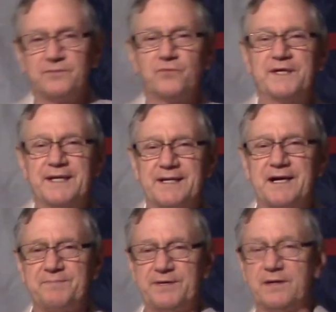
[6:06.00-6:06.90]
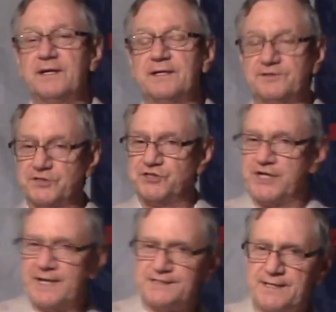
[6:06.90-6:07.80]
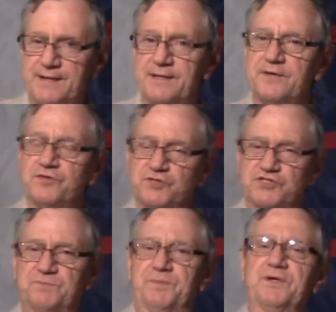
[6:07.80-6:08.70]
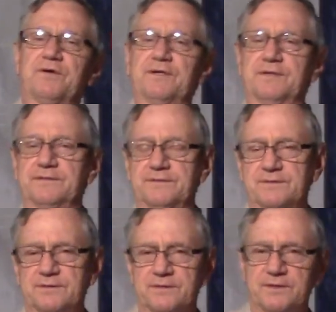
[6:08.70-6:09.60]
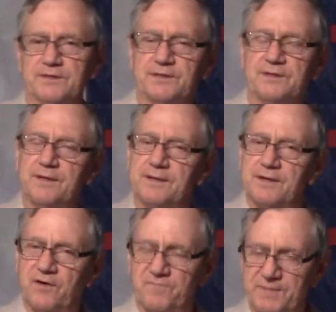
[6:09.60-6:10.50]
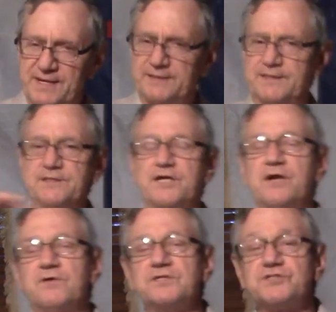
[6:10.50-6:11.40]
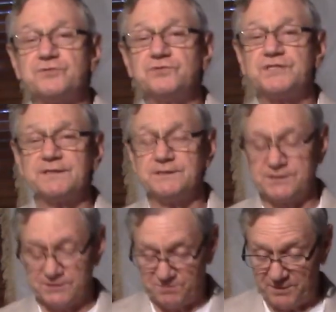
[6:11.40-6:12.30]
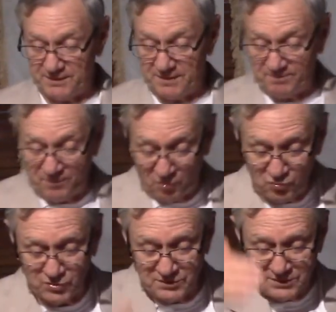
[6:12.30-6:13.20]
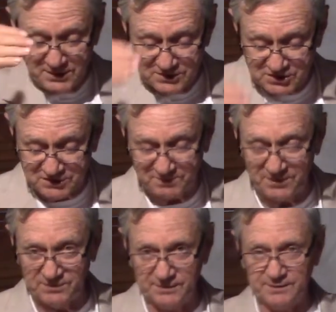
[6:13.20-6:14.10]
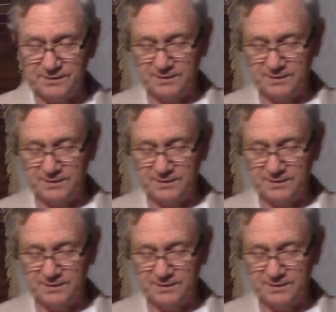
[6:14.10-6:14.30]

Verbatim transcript: we cannot bear. Did you catch that? The spirit of man can carry us through sicknesses, but a broken spirit